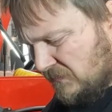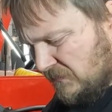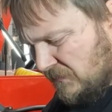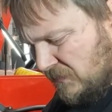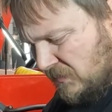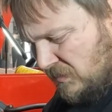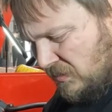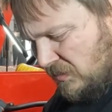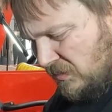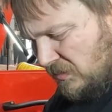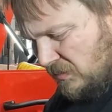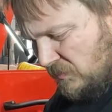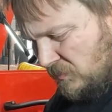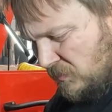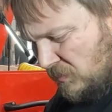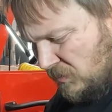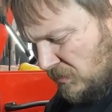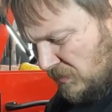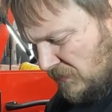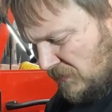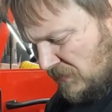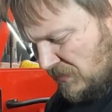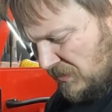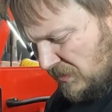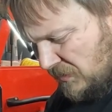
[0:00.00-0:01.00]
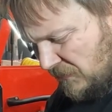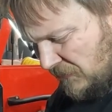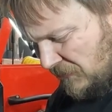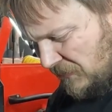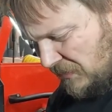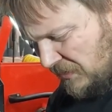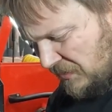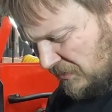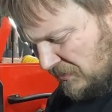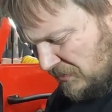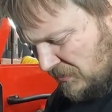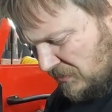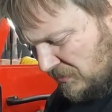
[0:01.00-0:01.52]
for automotive stuff, they
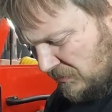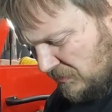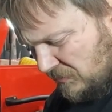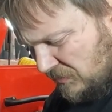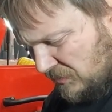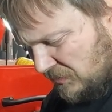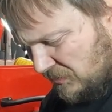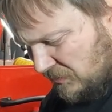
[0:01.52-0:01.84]
get so